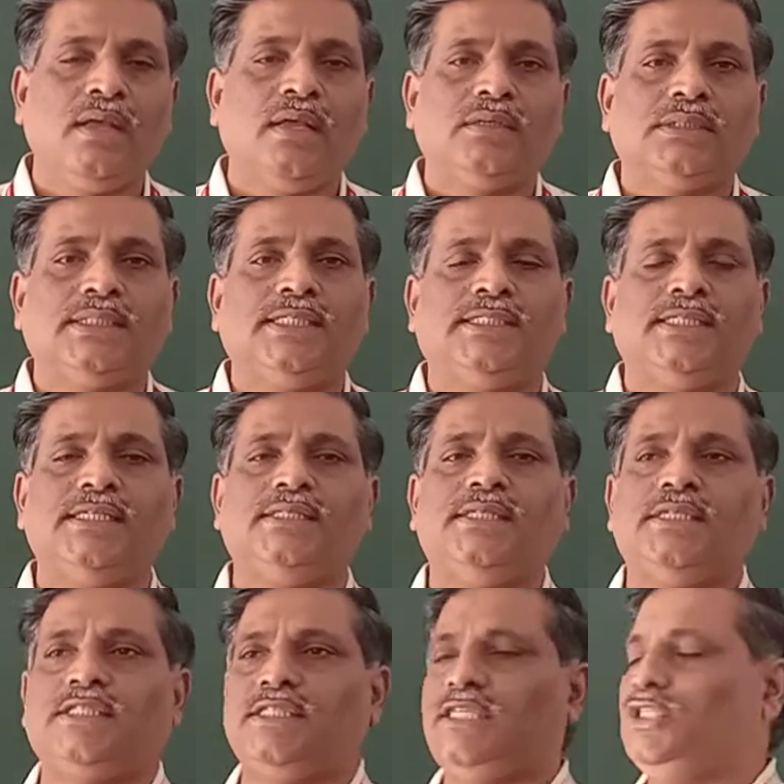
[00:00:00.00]
So this is
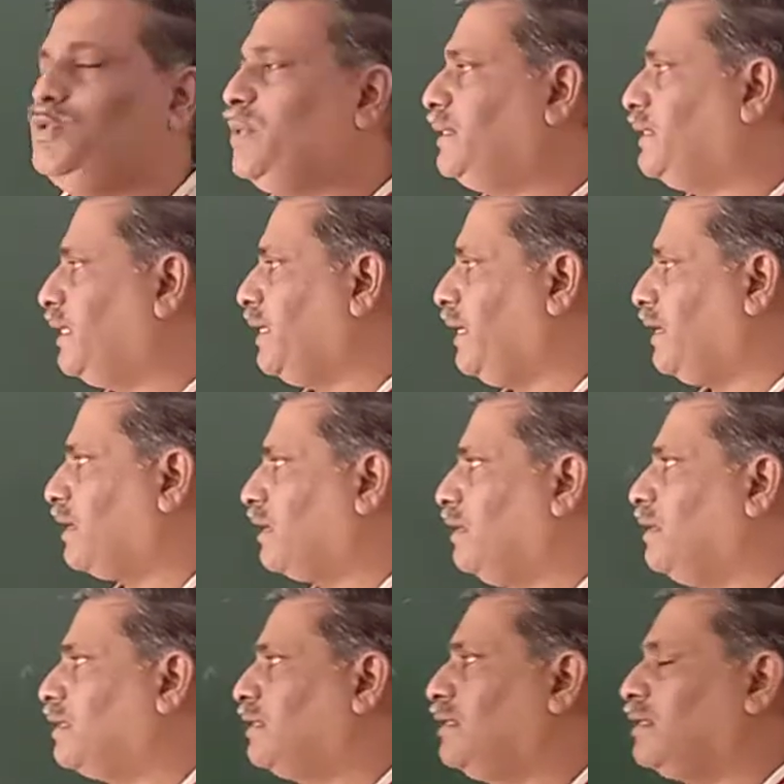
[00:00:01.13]
the situation in
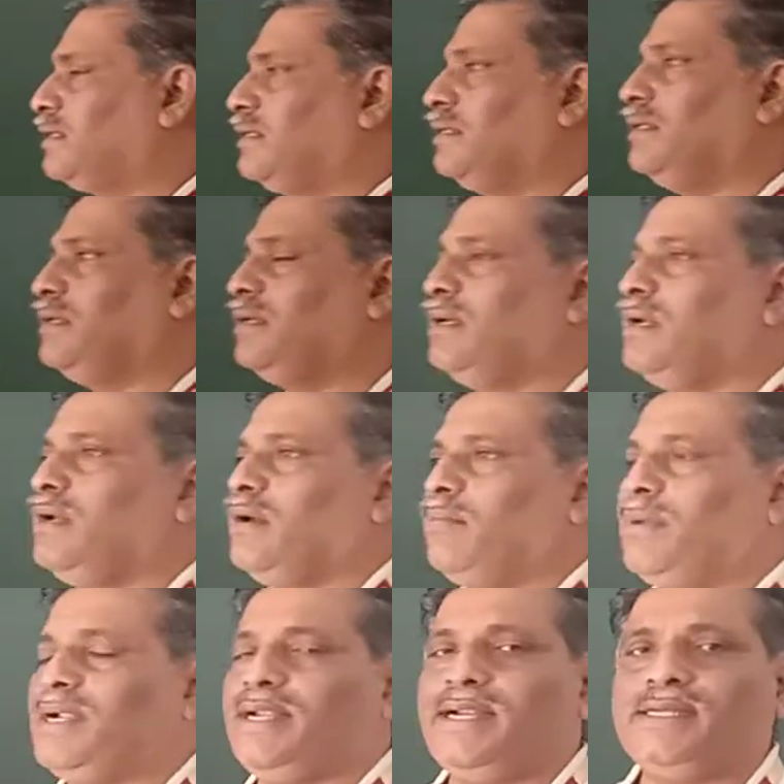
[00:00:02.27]
conductor.
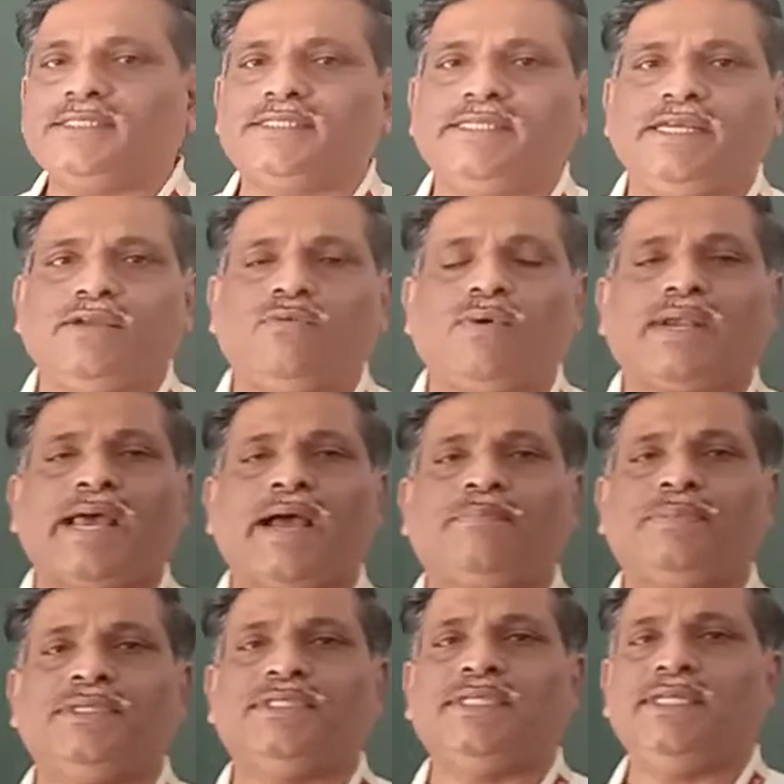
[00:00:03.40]
But let us see what
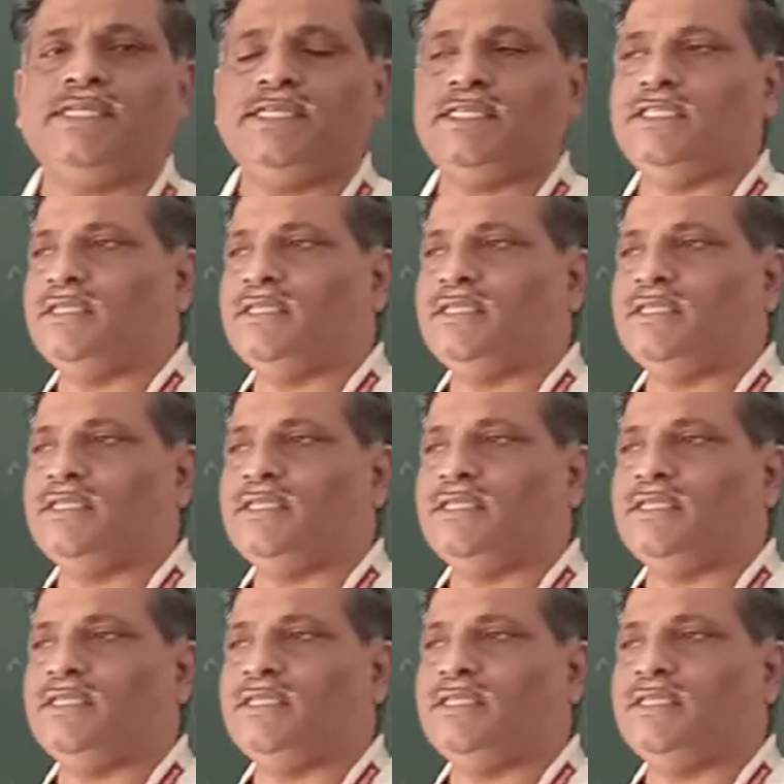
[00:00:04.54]
happens in